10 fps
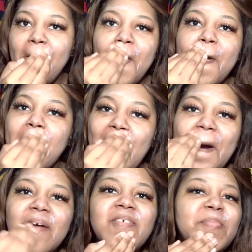
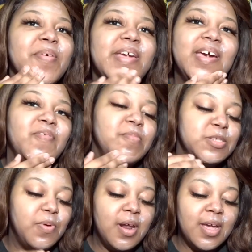yeah, if I break out from
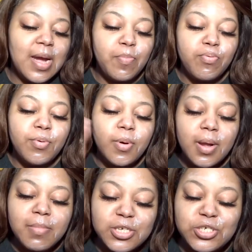this product, I
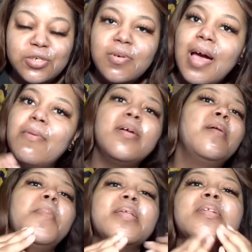promise you, I will
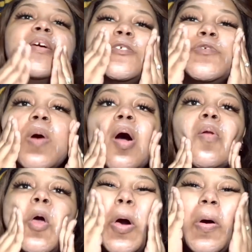come back to let you all know